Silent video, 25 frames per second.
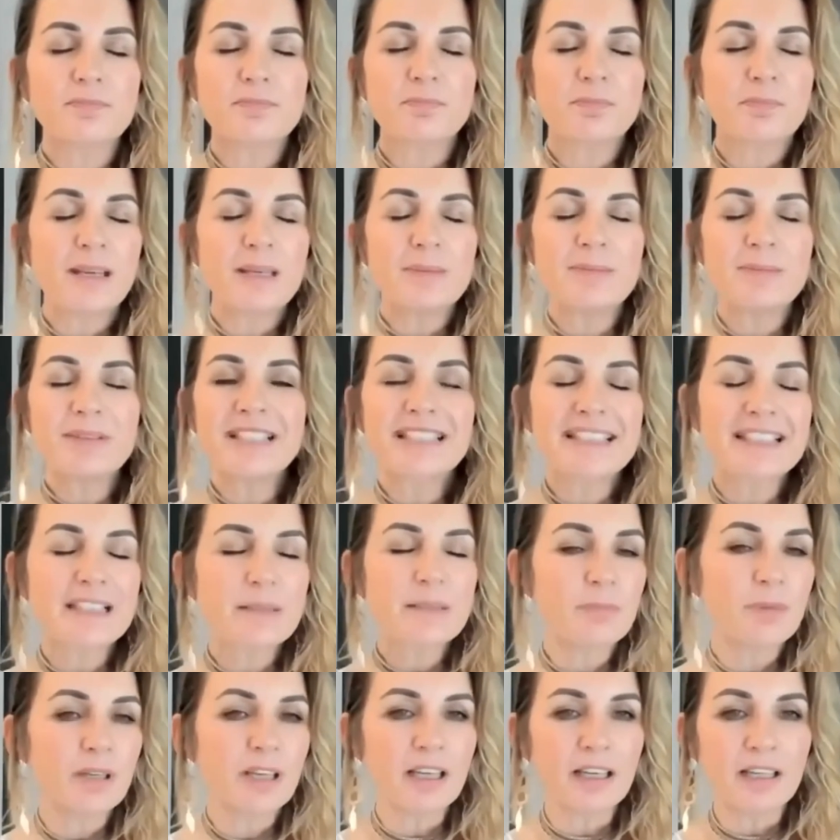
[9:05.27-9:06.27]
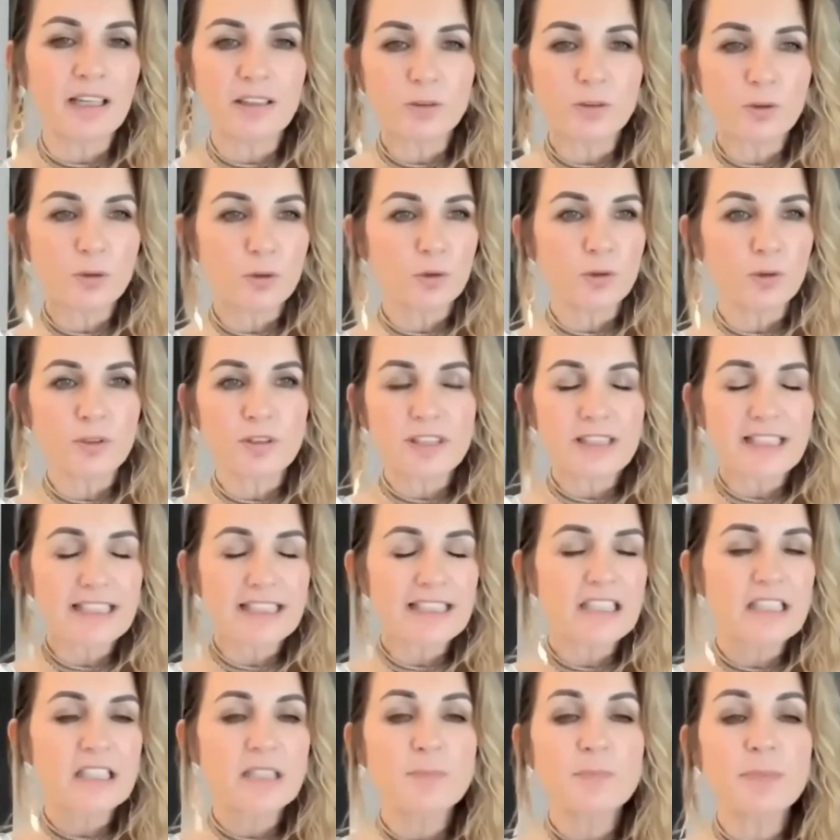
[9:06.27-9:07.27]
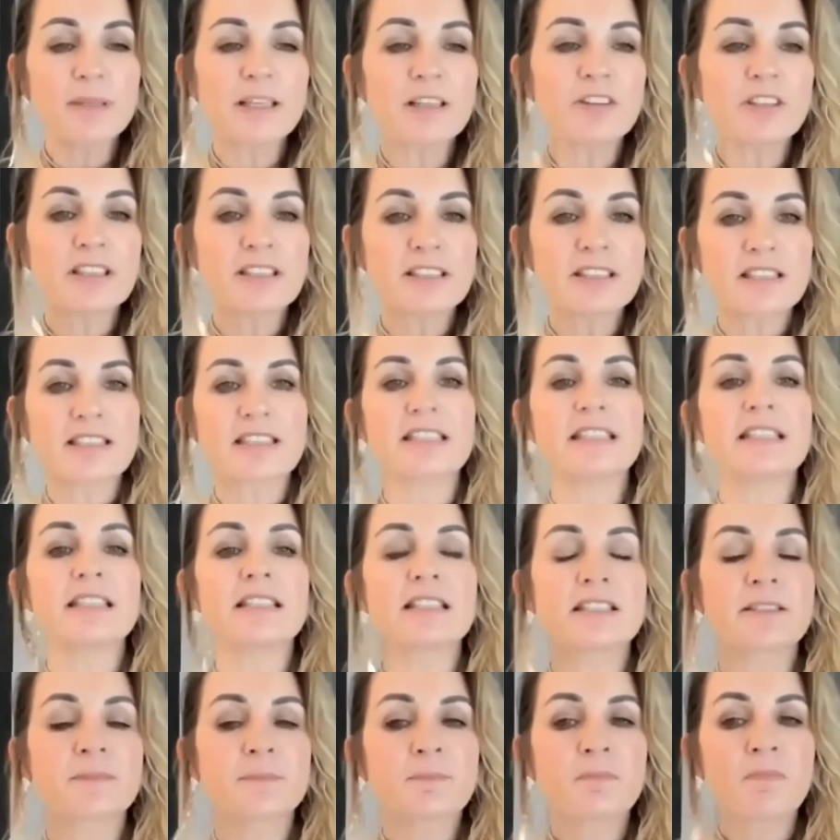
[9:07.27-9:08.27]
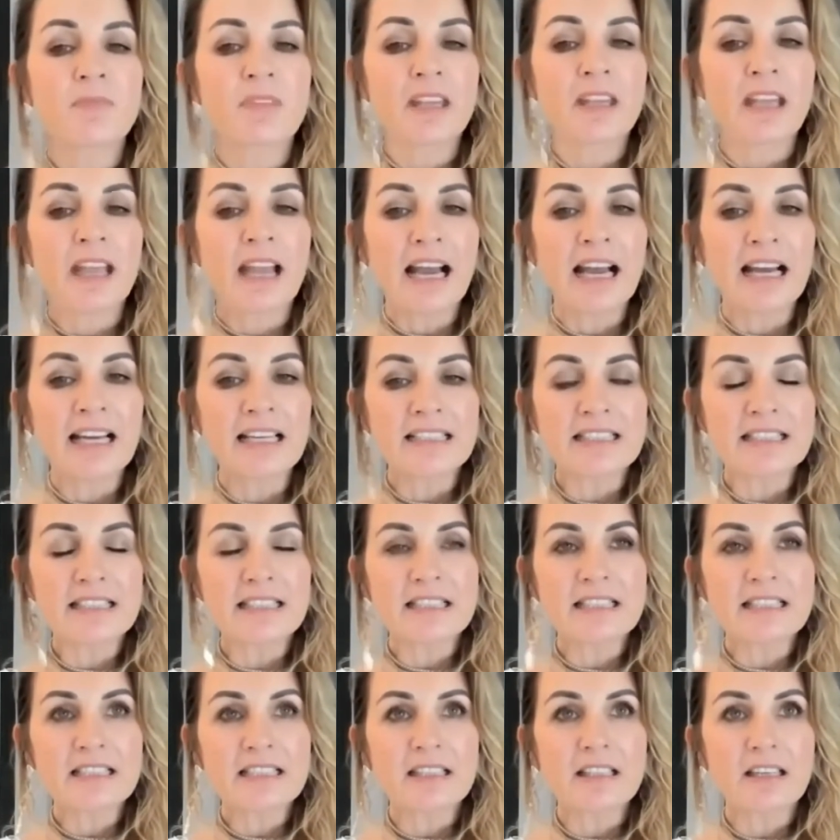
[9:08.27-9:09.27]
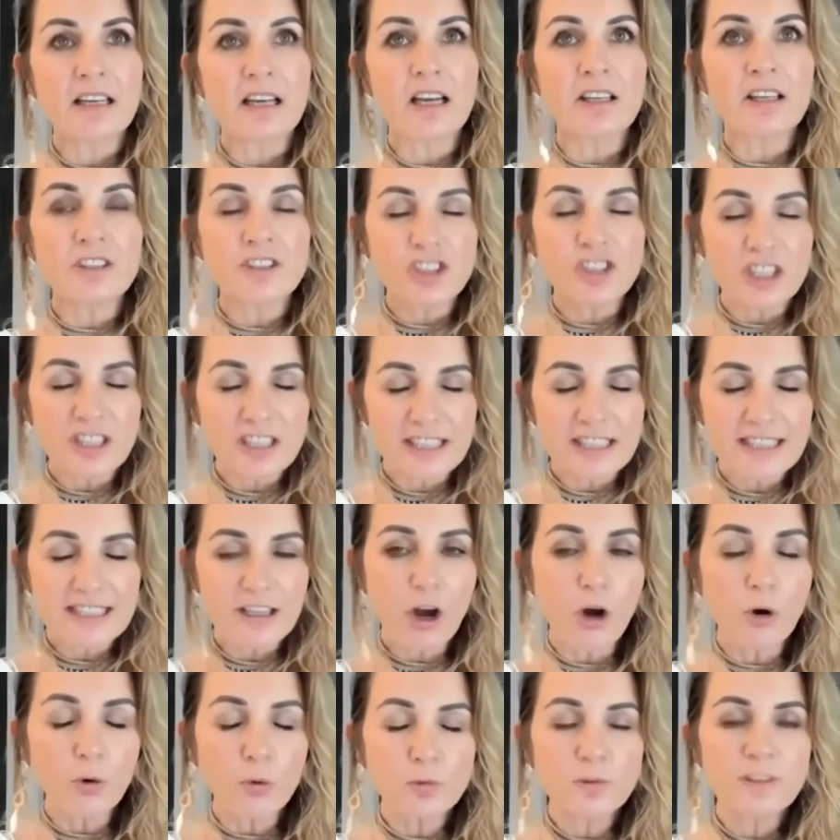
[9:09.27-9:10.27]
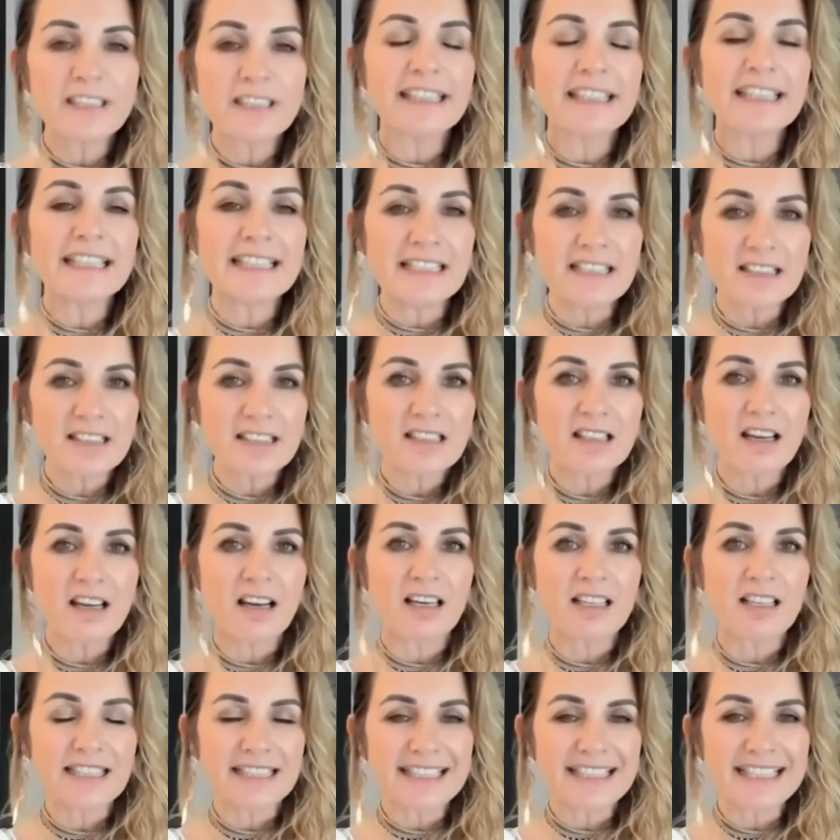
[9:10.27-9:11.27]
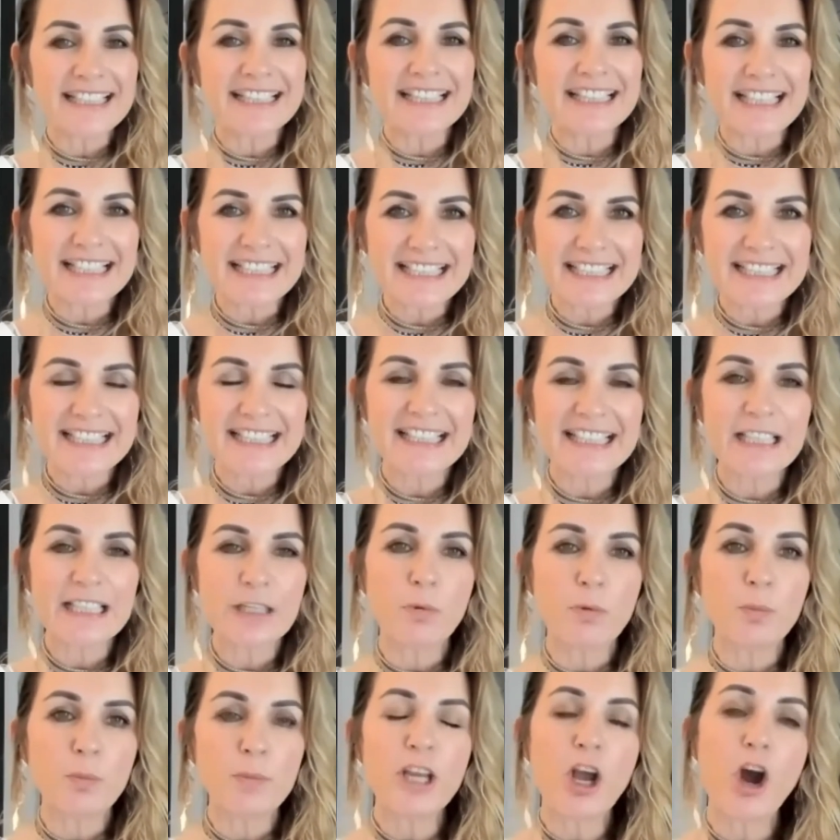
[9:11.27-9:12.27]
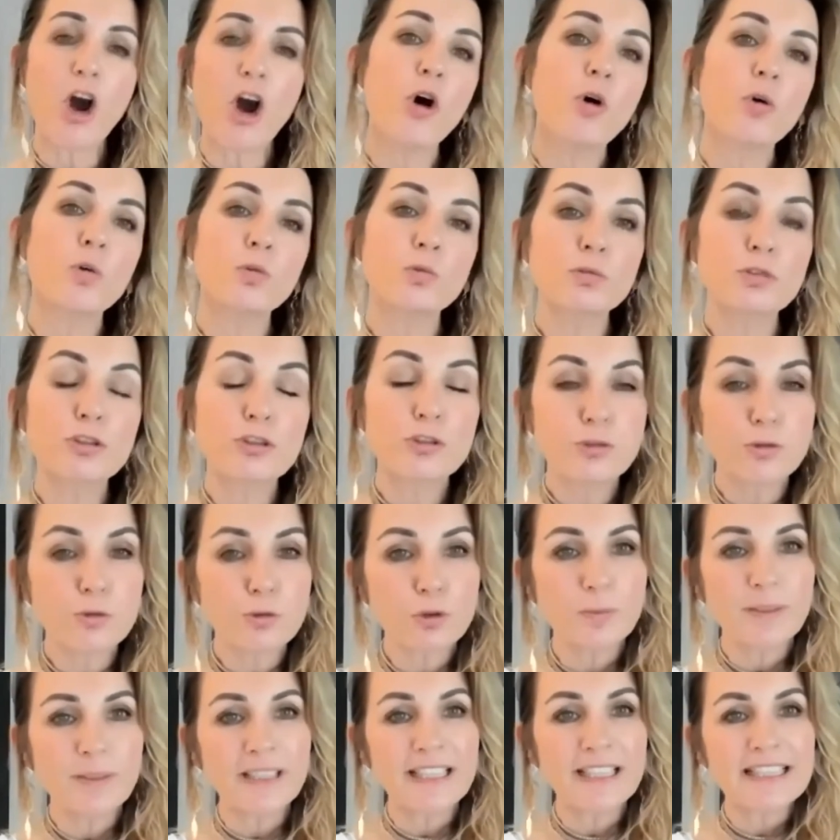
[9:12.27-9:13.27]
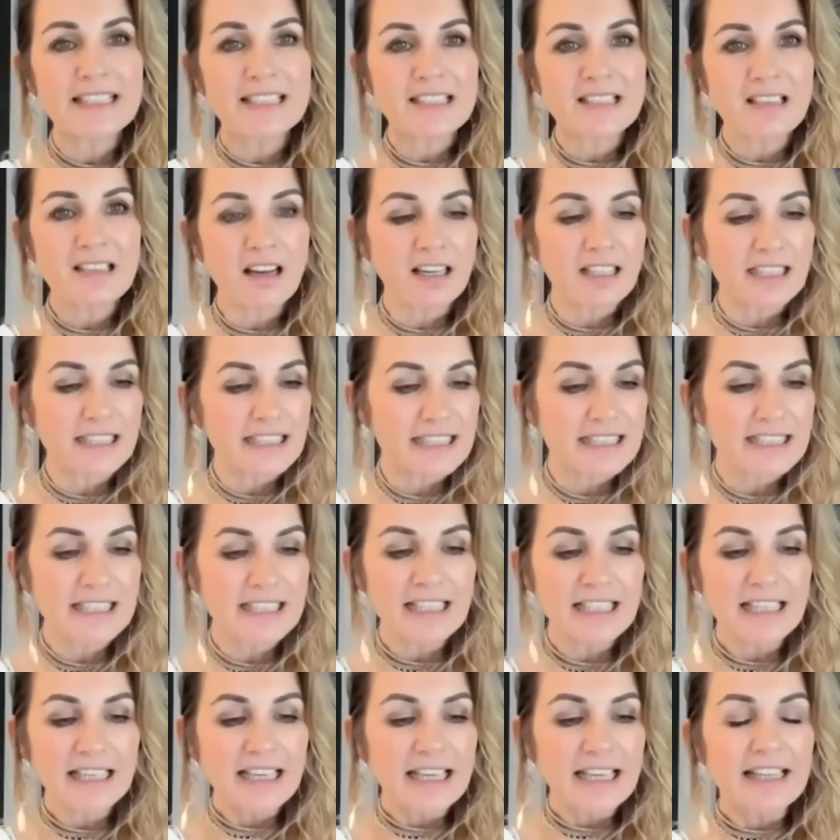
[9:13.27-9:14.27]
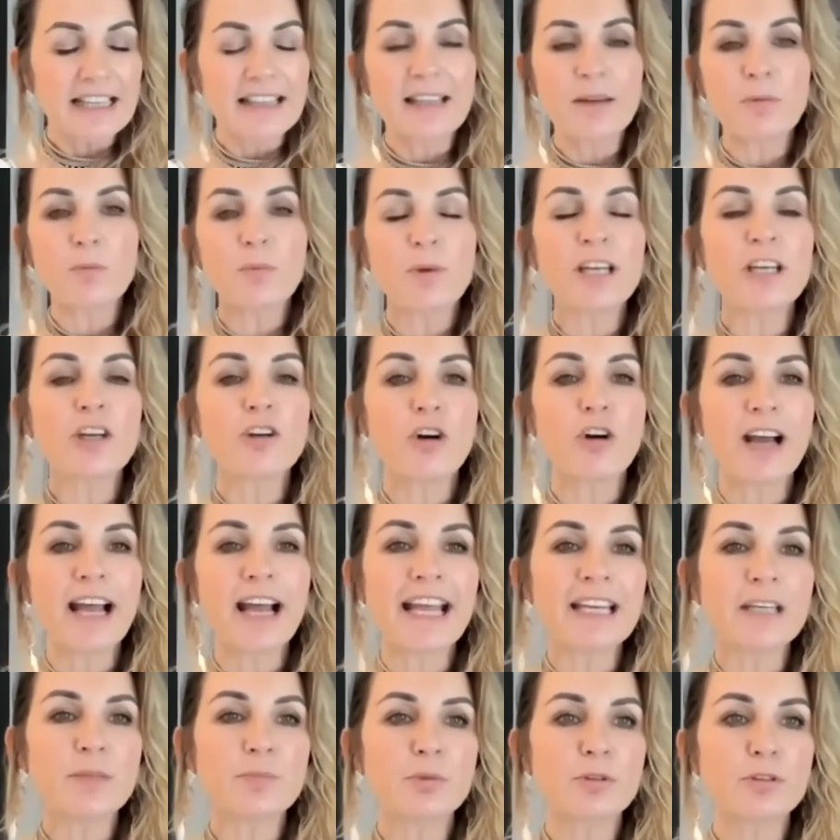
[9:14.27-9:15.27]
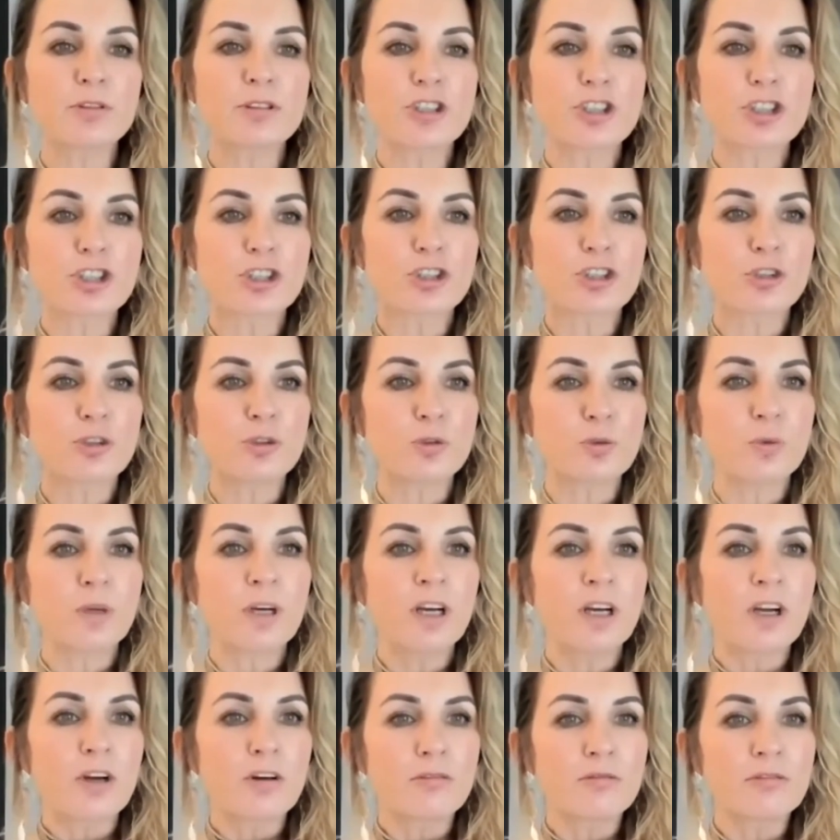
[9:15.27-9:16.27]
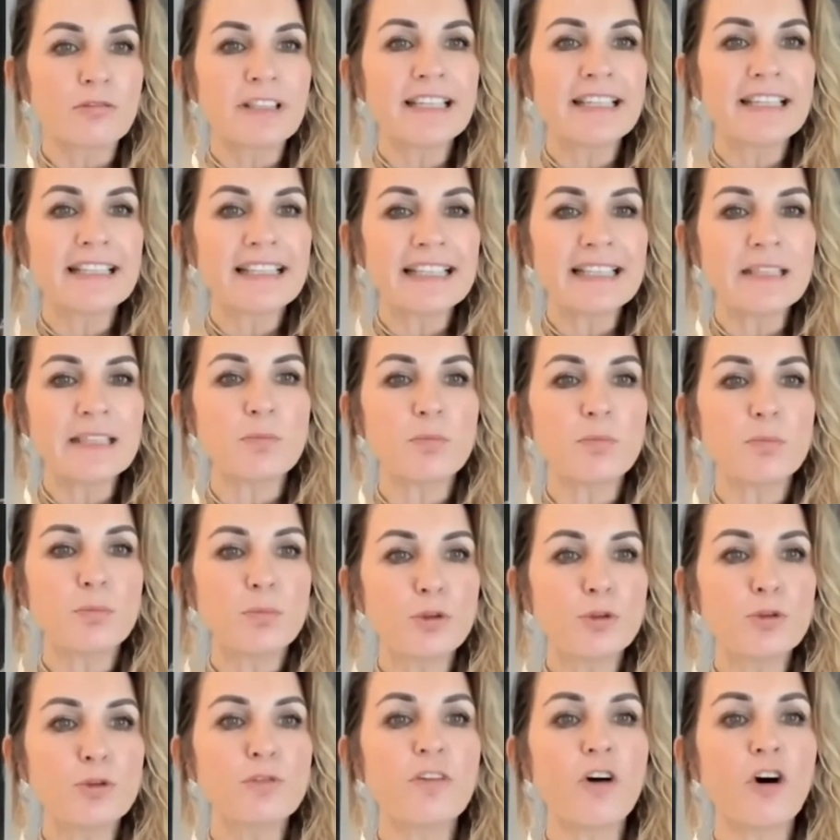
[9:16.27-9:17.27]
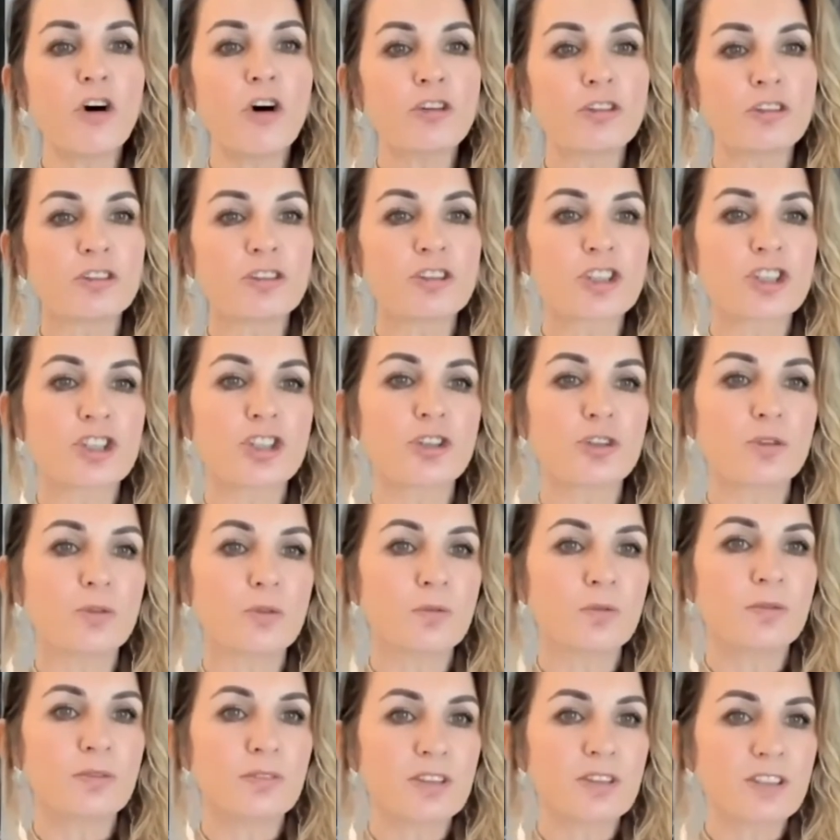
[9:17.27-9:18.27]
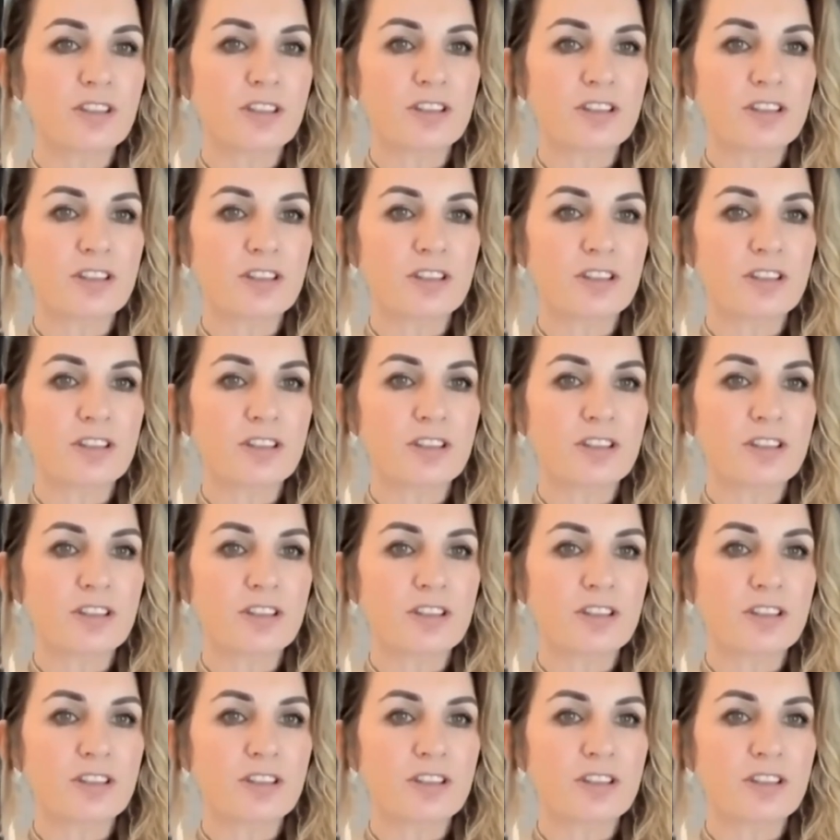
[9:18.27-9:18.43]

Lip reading: maybe similar or experiences, and just holding it inside. And that's the thing, when we hold trauma inside, then we're not able to really move on to